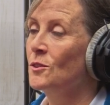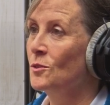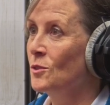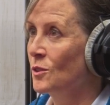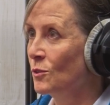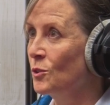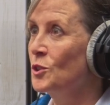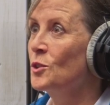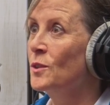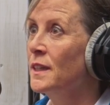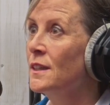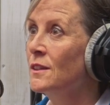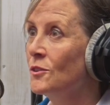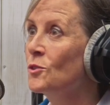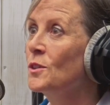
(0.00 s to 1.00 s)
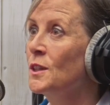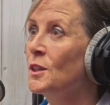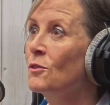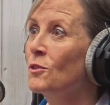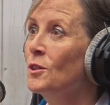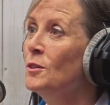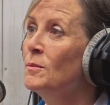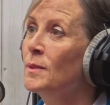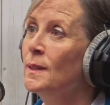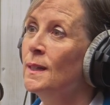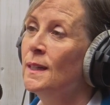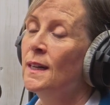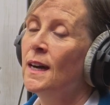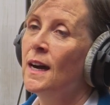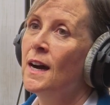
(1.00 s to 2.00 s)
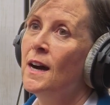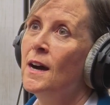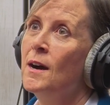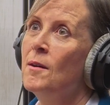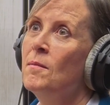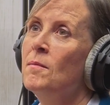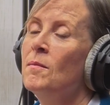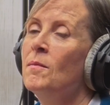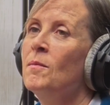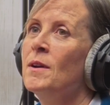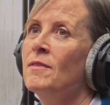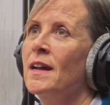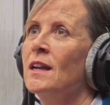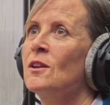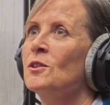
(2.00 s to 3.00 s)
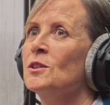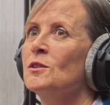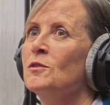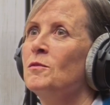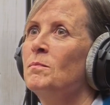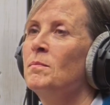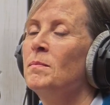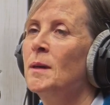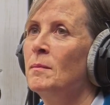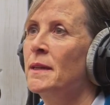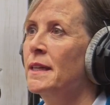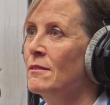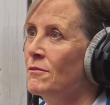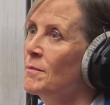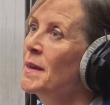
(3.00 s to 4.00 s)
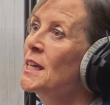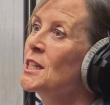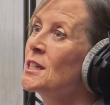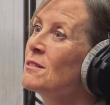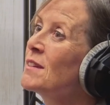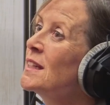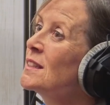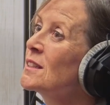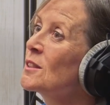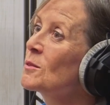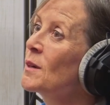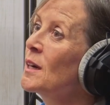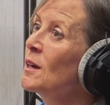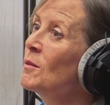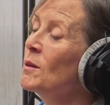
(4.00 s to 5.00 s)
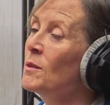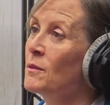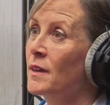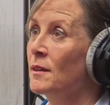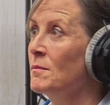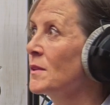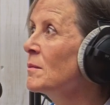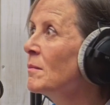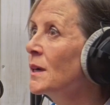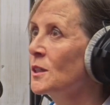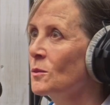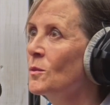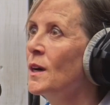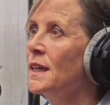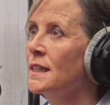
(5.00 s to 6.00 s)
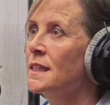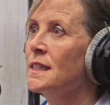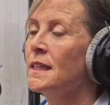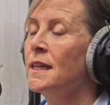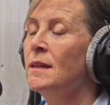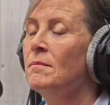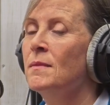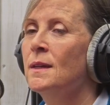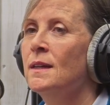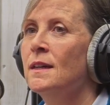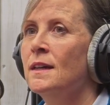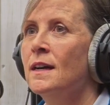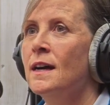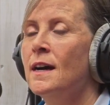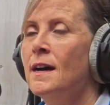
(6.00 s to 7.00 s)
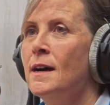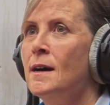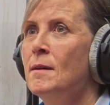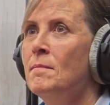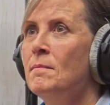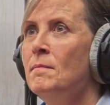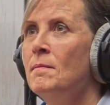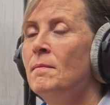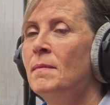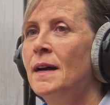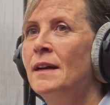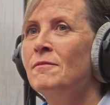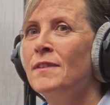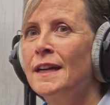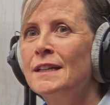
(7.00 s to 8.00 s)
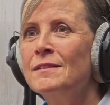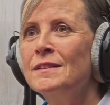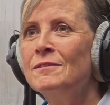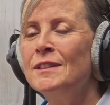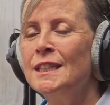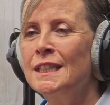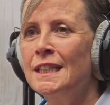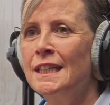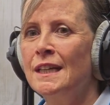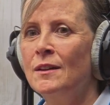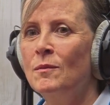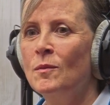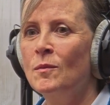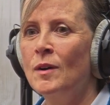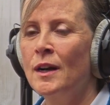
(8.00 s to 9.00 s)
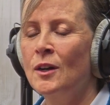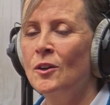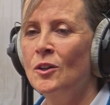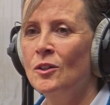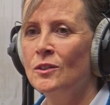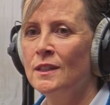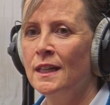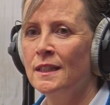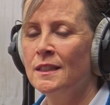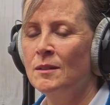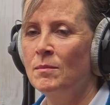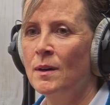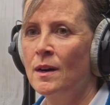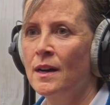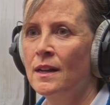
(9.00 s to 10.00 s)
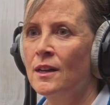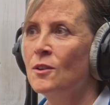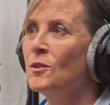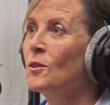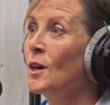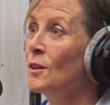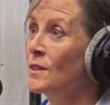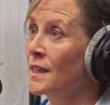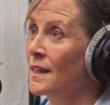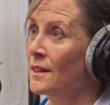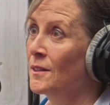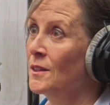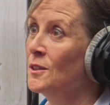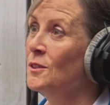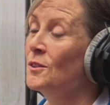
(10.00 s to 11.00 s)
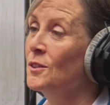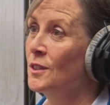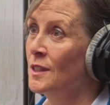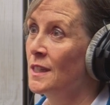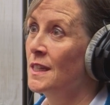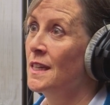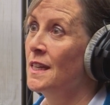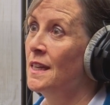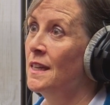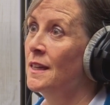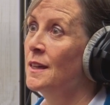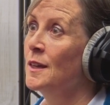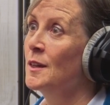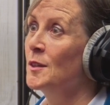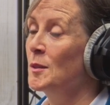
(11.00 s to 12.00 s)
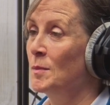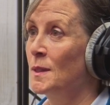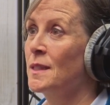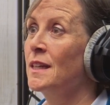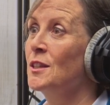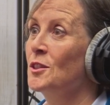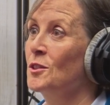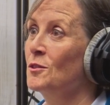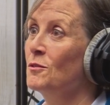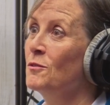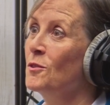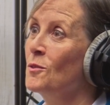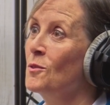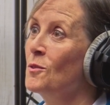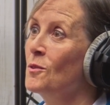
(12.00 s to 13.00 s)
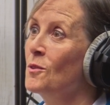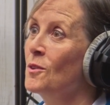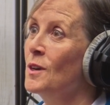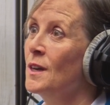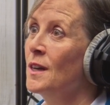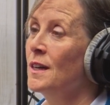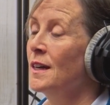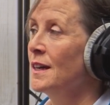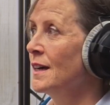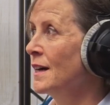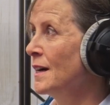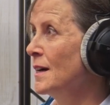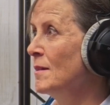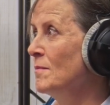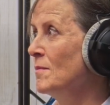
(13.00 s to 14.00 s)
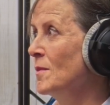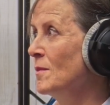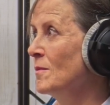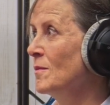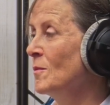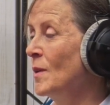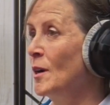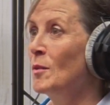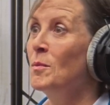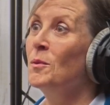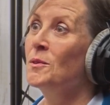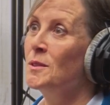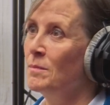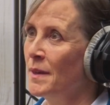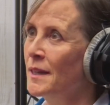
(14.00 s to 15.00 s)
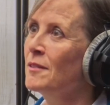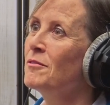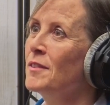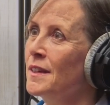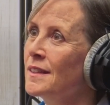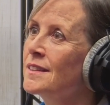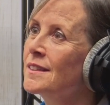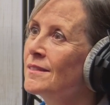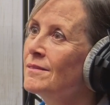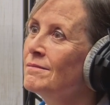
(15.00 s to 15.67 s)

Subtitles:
or join the group. We've had a lot of public information events as well, where we've had the much wider team. In fact, recently I got contacted by a local hotel who could see the potential for Welborne to benefit